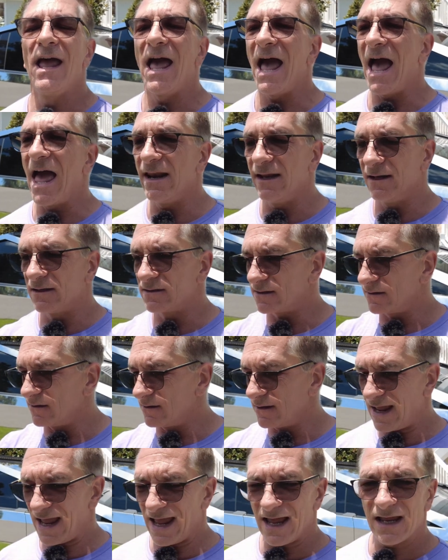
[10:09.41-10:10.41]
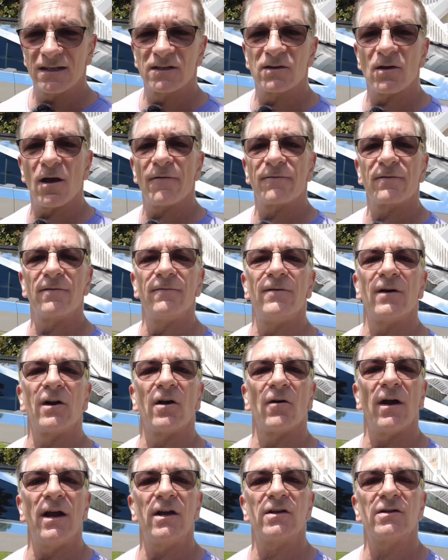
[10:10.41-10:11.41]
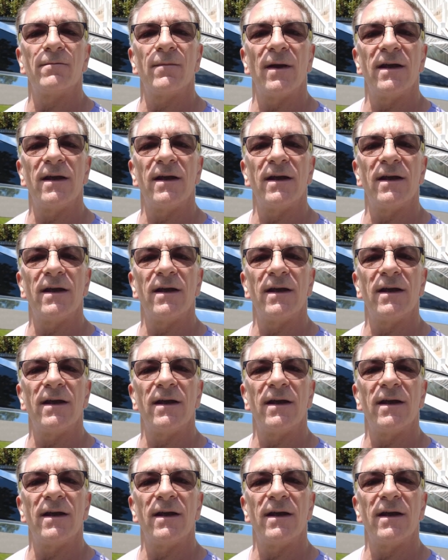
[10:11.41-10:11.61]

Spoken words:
And it's hands-off configuration.